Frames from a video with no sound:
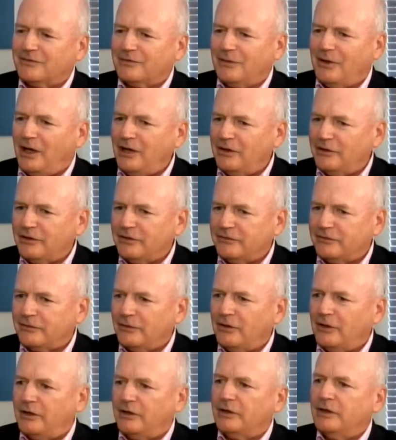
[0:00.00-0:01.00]
So I only
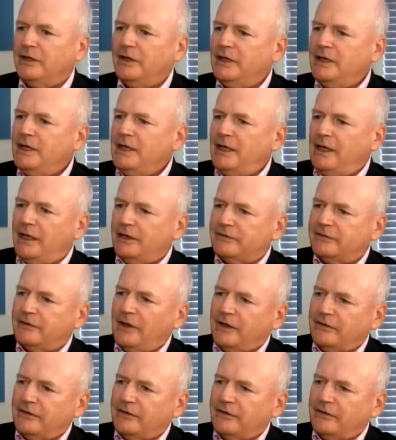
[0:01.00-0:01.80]
saw it as,